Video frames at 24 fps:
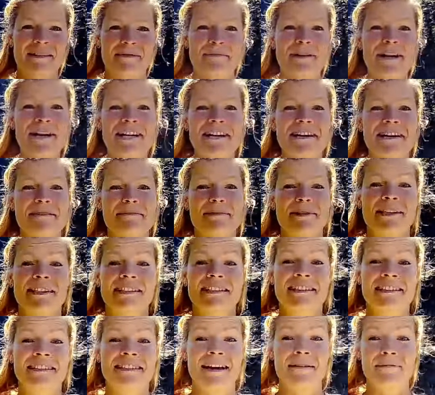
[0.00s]
My name
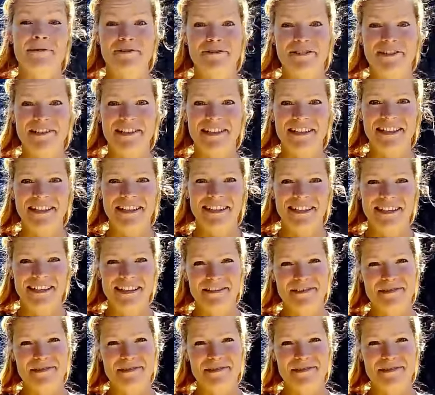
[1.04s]
is Tamar Valkenier.